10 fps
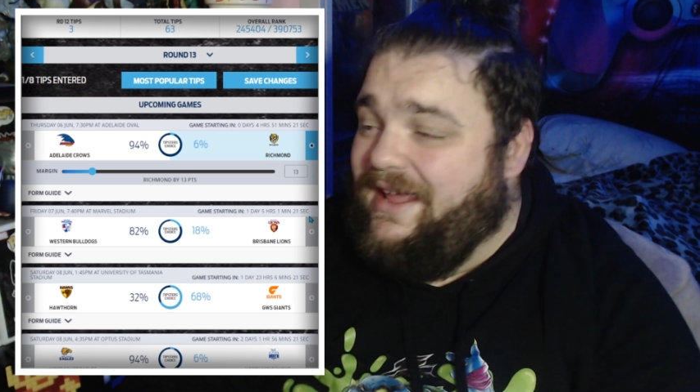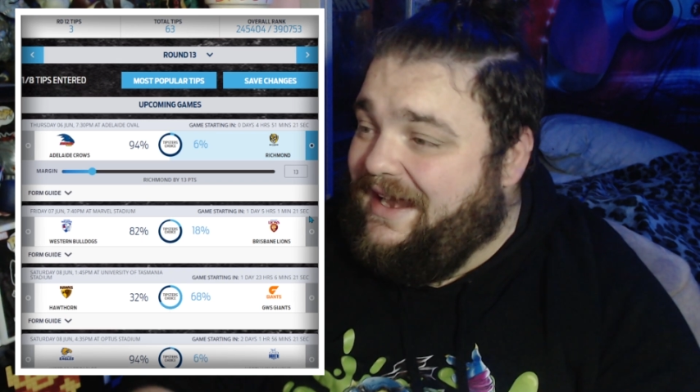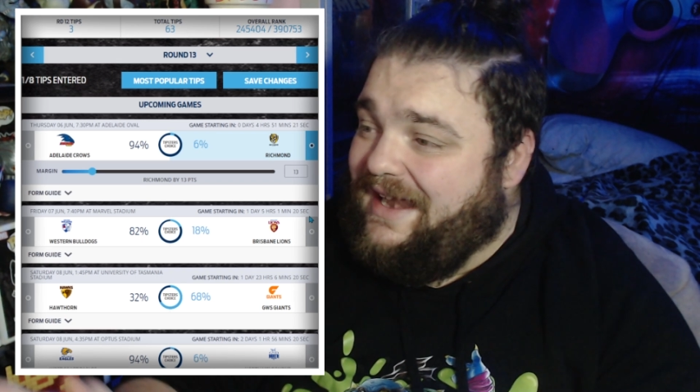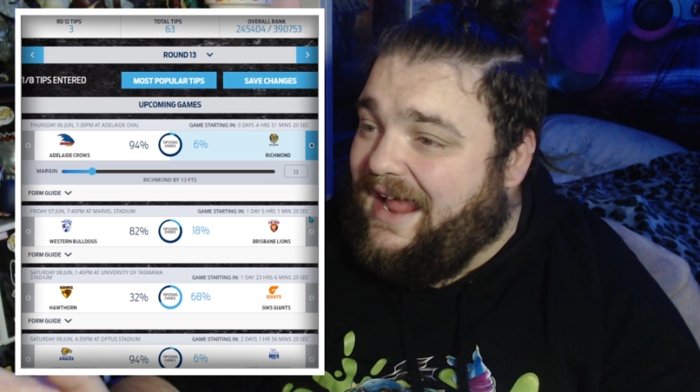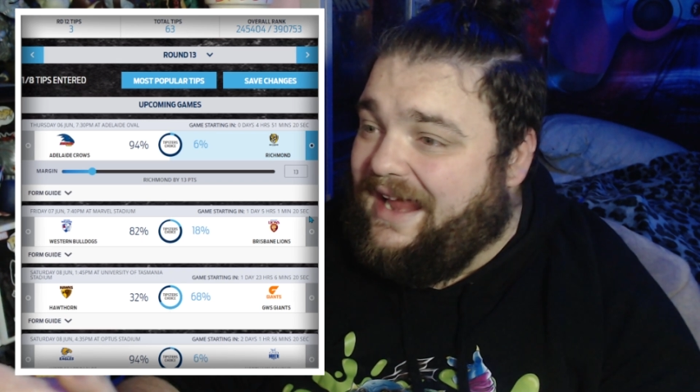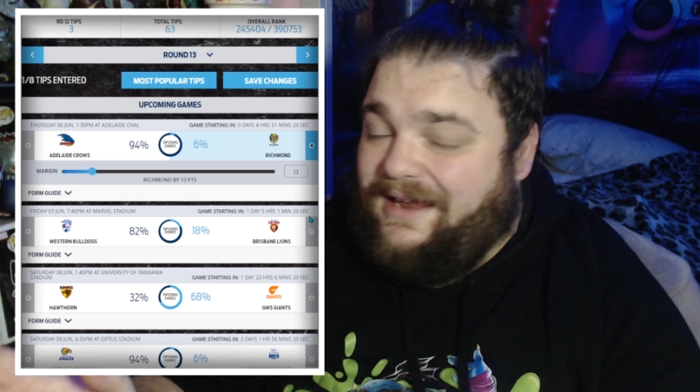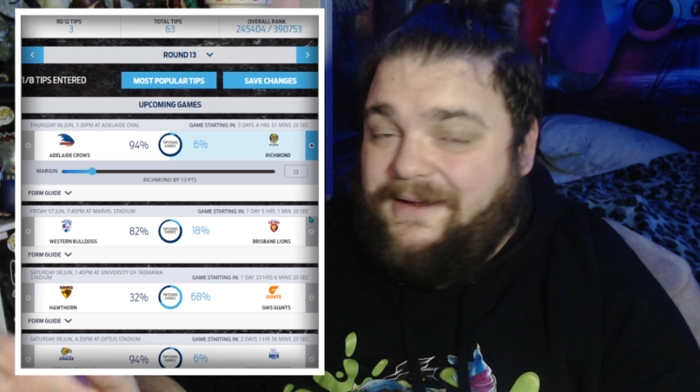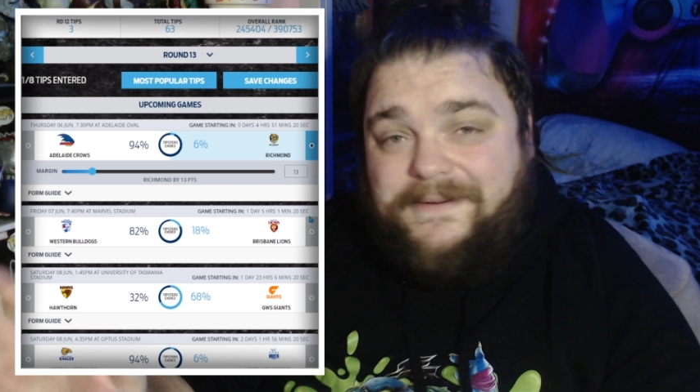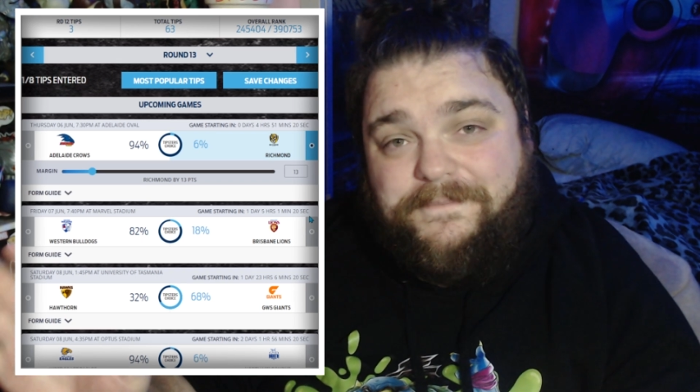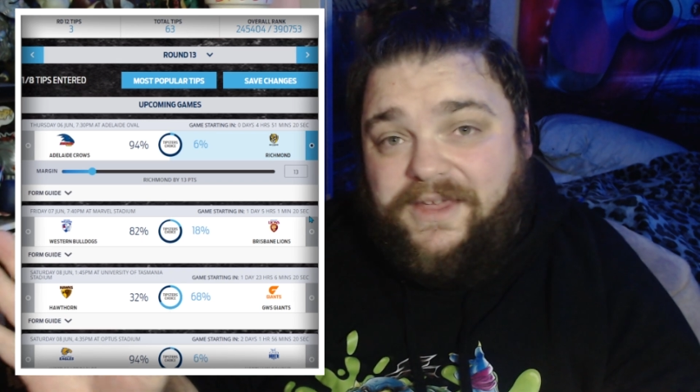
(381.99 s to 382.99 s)
And hey,
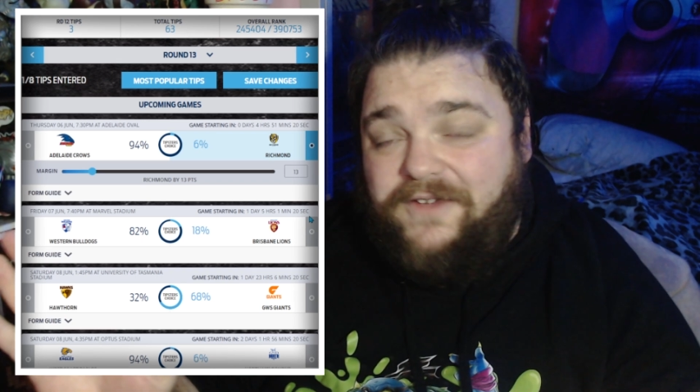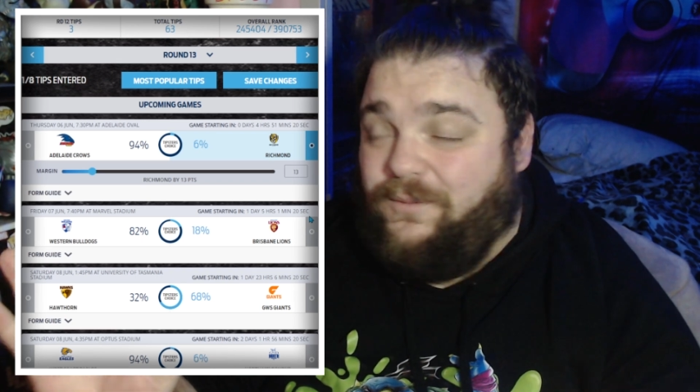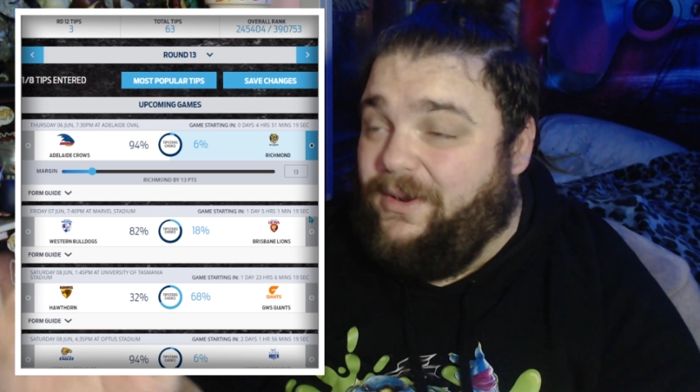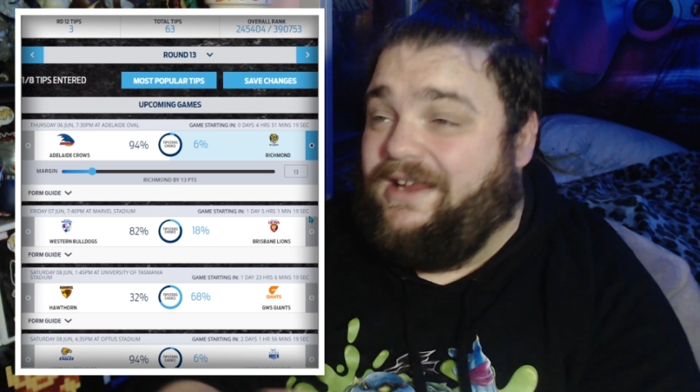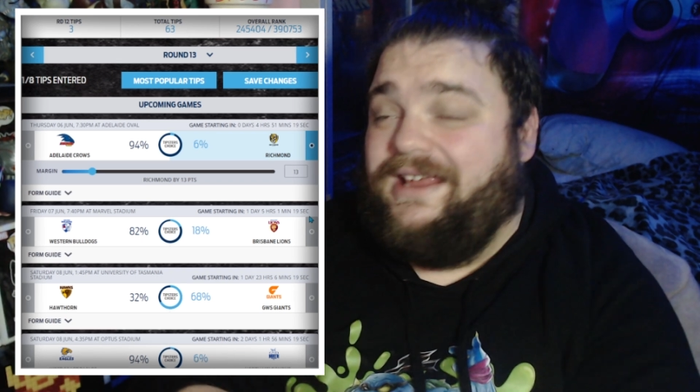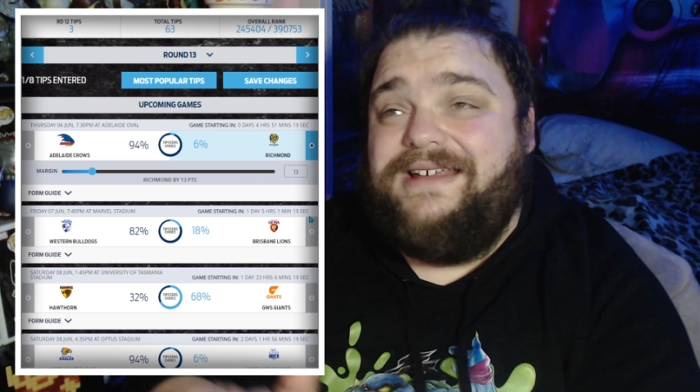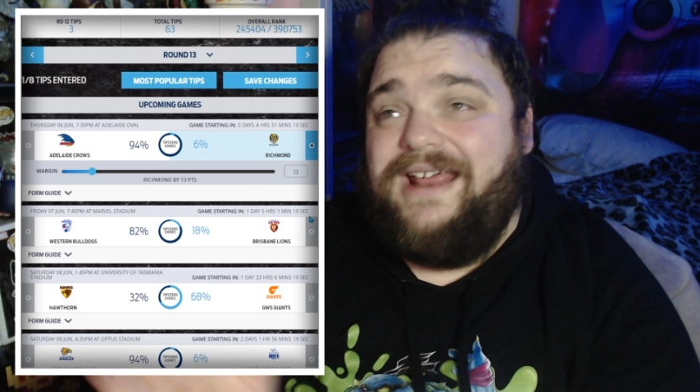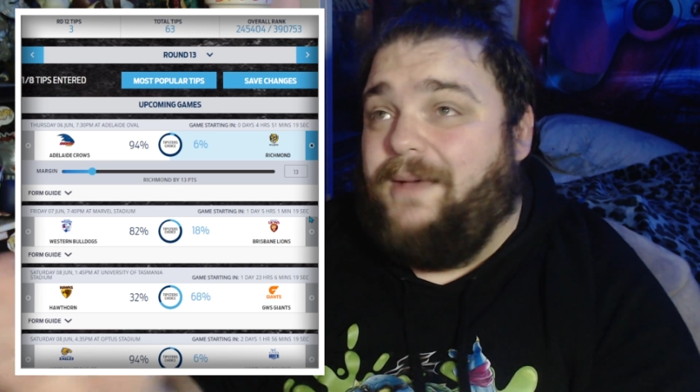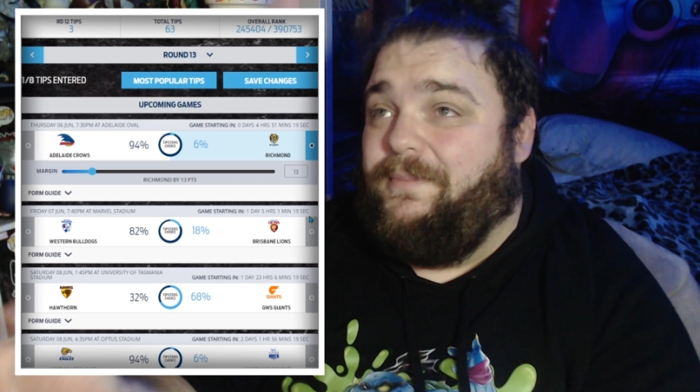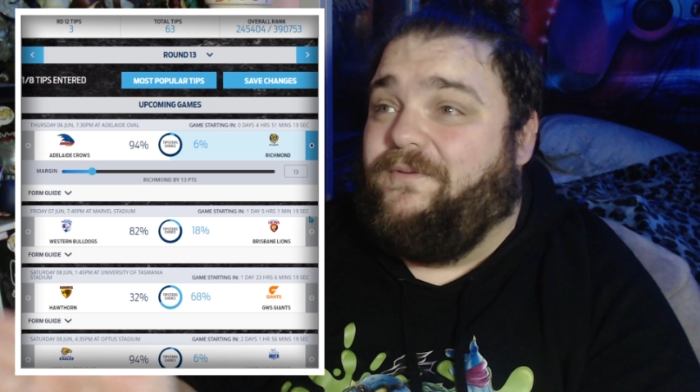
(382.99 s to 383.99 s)
if we can
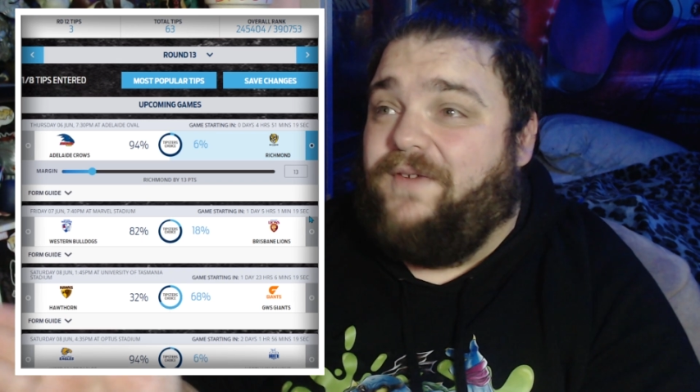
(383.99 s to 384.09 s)
get up and